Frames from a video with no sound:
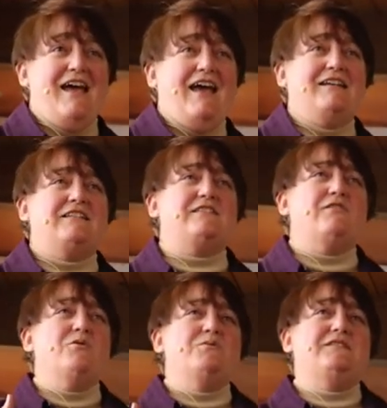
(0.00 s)
as
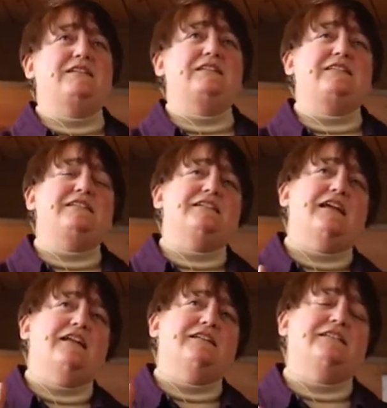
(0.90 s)
so distant
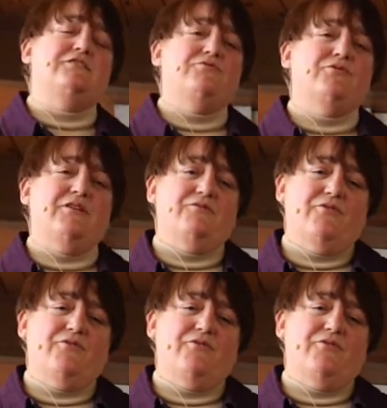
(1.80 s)
and different